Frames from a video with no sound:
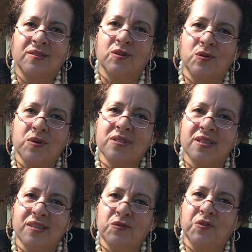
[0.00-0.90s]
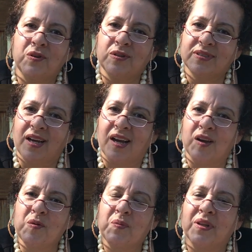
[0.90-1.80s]
So it was a difficult
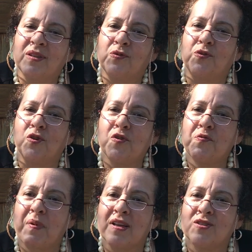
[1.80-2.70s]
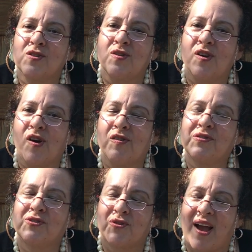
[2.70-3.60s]
time, but full of passion, love,
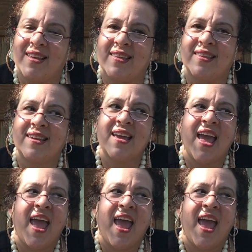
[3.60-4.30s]
tragedy.